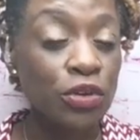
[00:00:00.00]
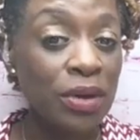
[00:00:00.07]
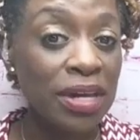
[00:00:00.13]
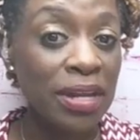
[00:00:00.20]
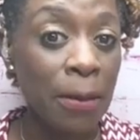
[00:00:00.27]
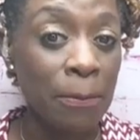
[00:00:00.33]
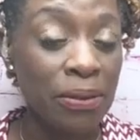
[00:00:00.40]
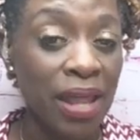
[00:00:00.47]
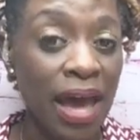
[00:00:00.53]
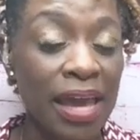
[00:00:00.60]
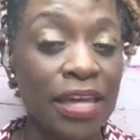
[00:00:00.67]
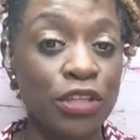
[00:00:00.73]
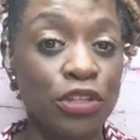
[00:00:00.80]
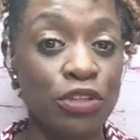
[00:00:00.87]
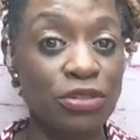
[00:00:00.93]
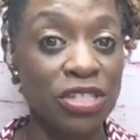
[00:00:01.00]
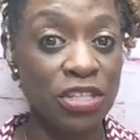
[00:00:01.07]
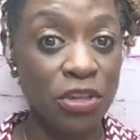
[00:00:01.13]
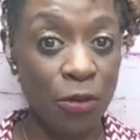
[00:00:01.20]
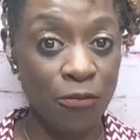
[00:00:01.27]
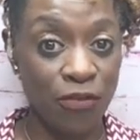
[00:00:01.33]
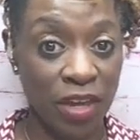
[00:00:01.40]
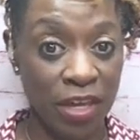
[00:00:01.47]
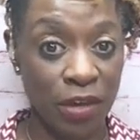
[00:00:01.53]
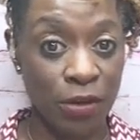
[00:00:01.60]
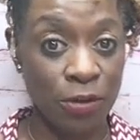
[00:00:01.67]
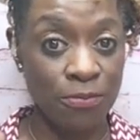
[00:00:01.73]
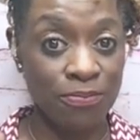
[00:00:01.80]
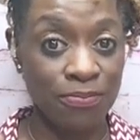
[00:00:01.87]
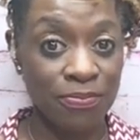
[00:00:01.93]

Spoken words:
can apply it using your finger.